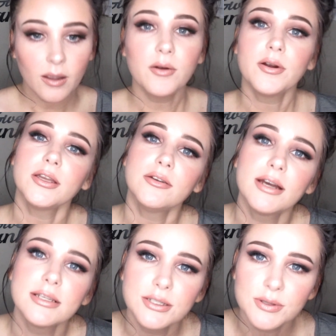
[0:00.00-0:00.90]
All right, you
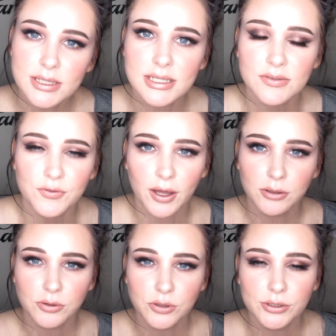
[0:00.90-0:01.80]
guys, so this is the
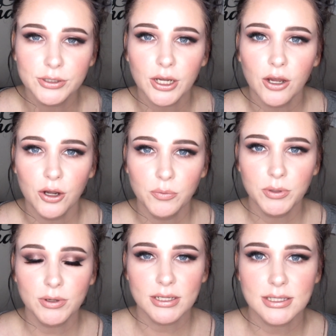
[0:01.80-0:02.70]
final look. I hope you
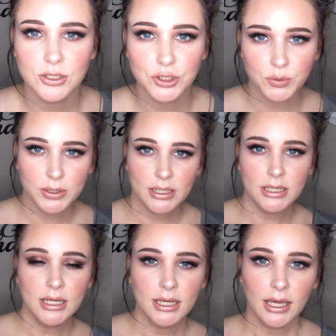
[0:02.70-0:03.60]
guys enjoyed
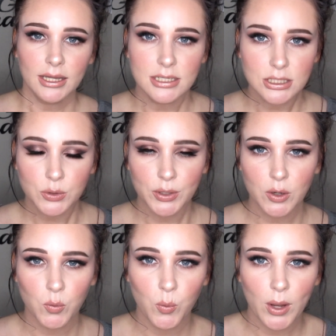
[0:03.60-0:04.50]
this quick
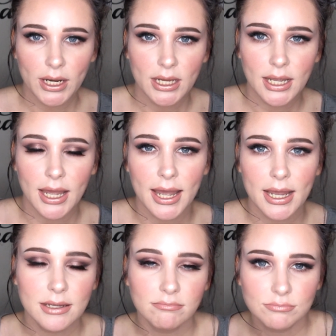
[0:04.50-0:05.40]
wedding
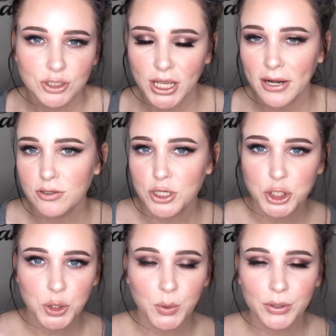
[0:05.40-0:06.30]
eyeshadow
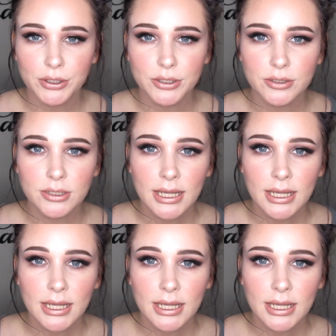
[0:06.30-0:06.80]
tutorial.